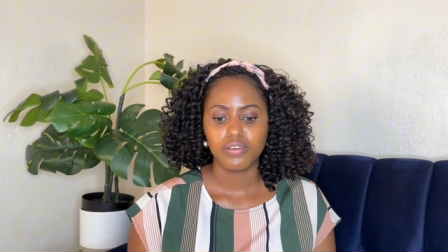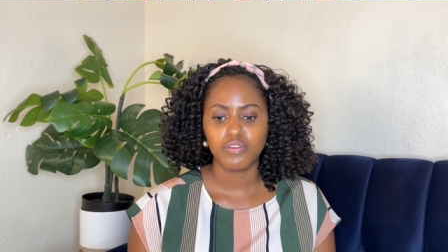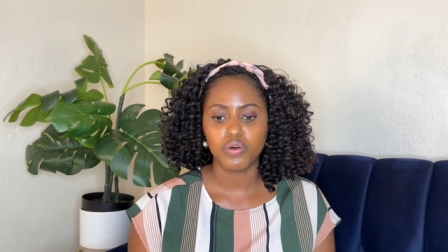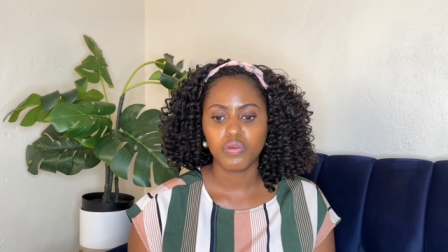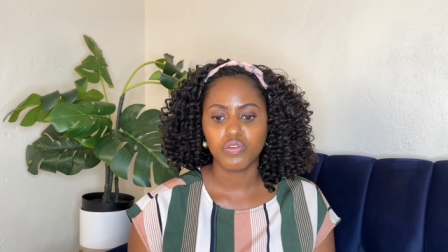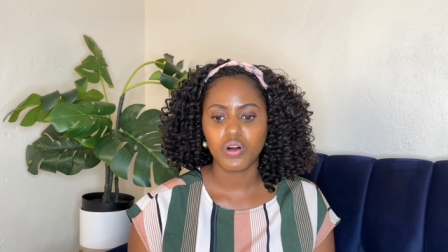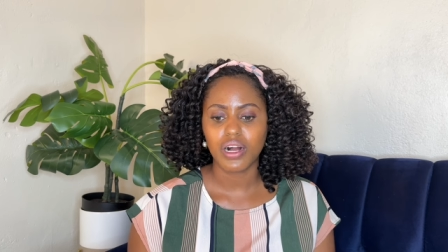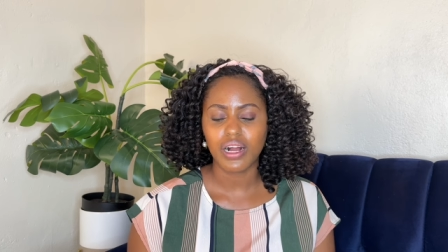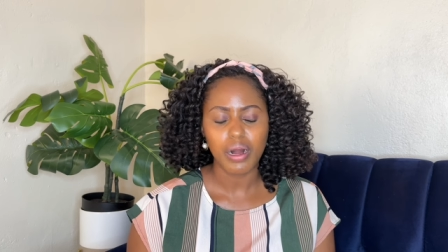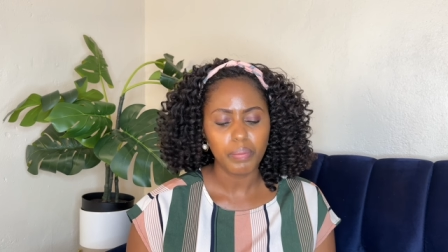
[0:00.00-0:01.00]
for, for
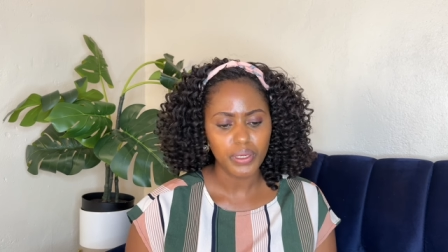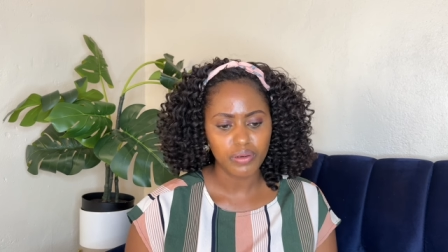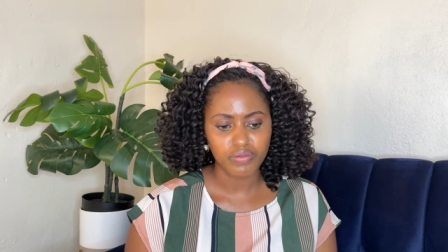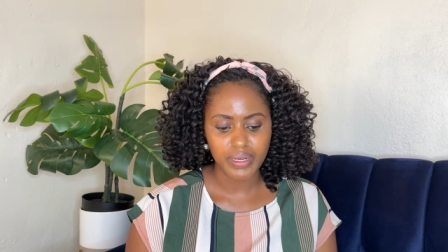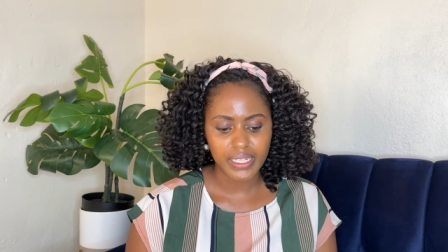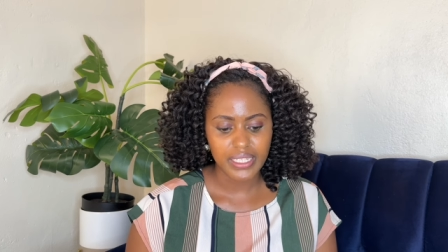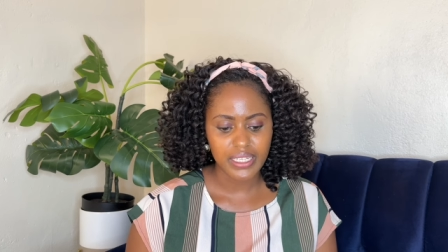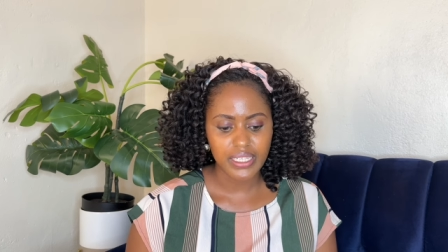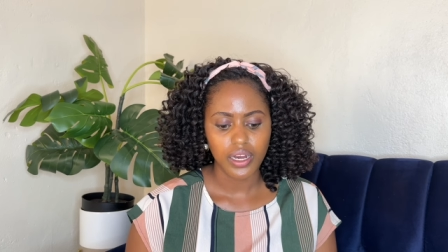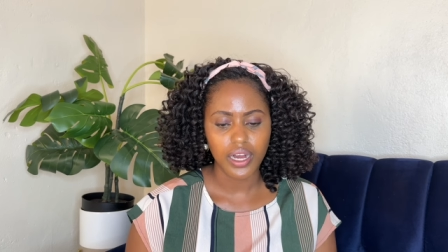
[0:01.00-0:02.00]
a couple of
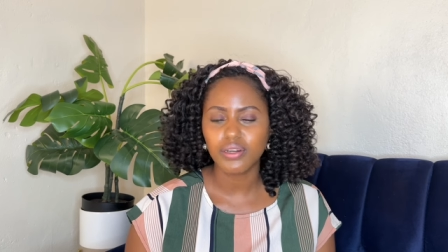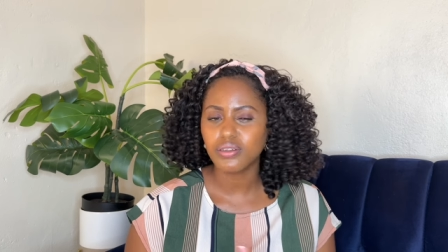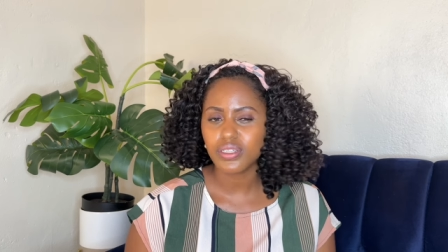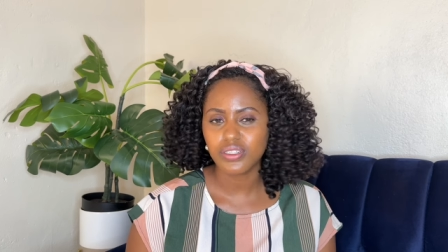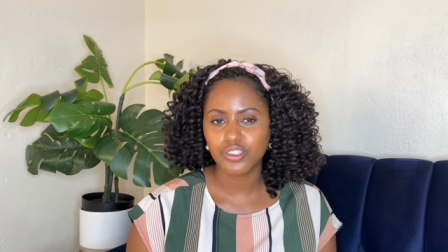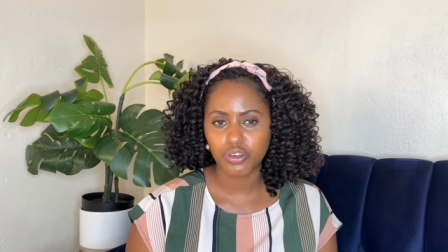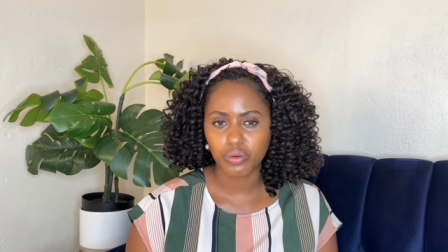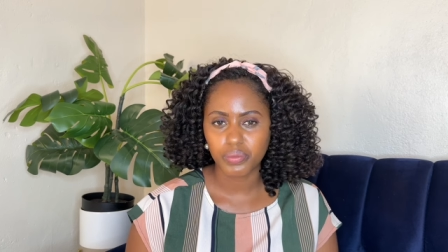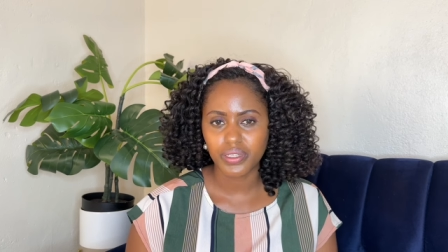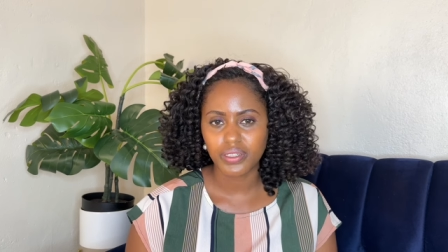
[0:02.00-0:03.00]
months, I got a
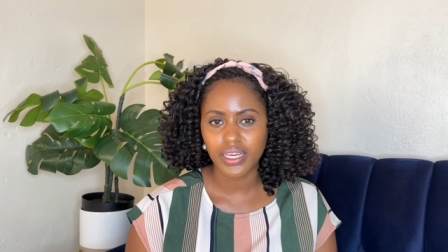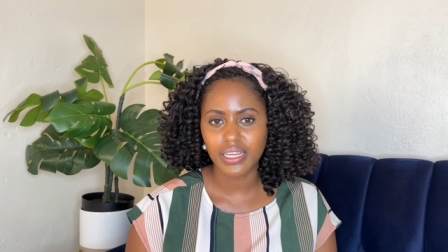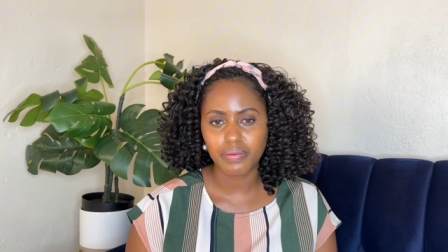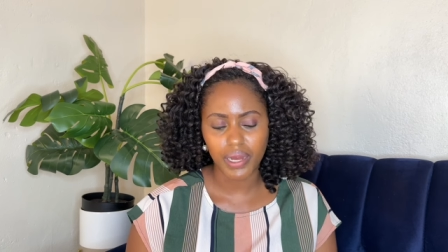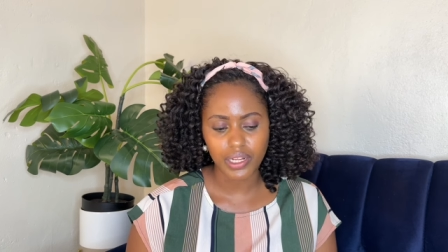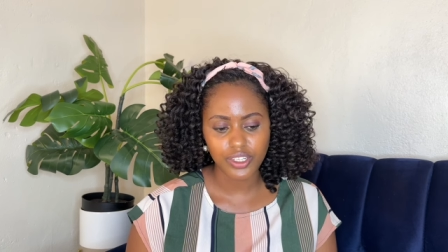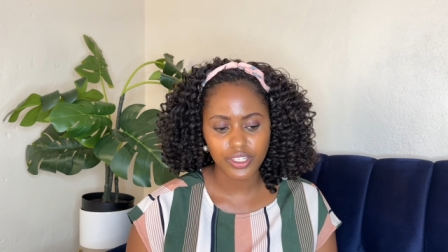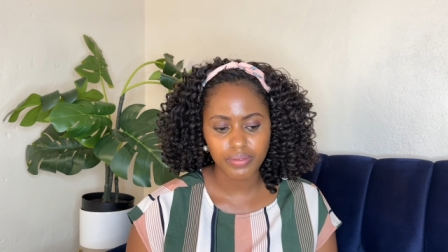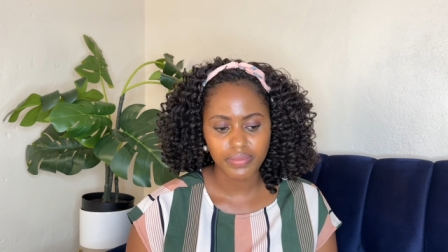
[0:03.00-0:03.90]
job in March.